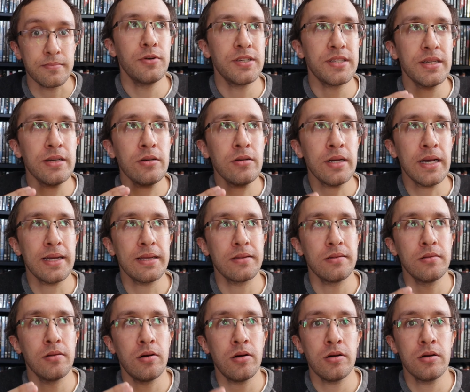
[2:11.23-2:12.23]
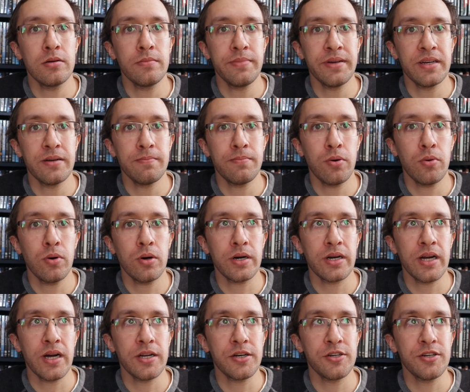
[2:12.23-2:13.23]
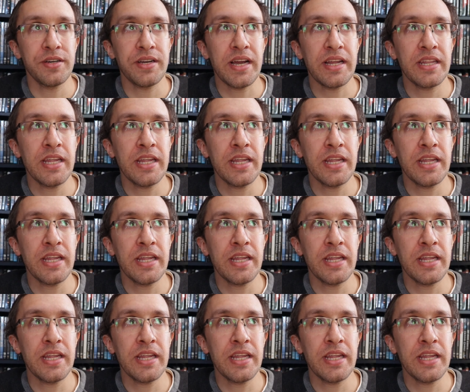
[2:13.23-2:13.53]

Brazil had long been a poor country,